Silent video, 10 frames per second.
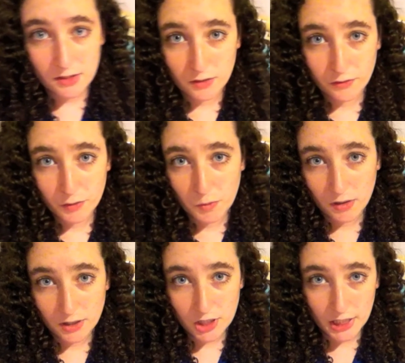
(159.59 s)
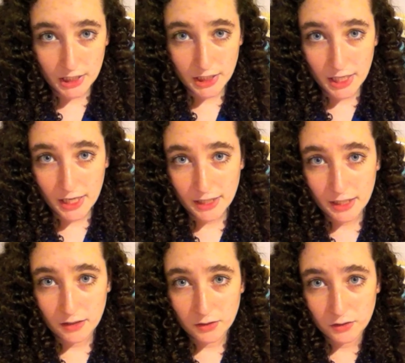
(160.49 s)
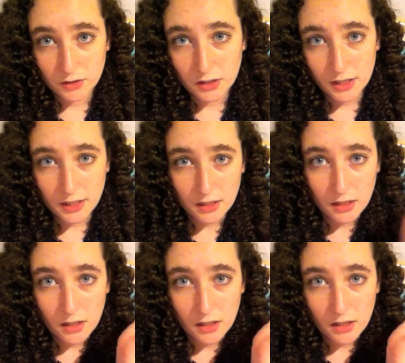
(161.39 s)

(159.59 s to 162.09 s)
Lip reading: so if you want to check that out, you should click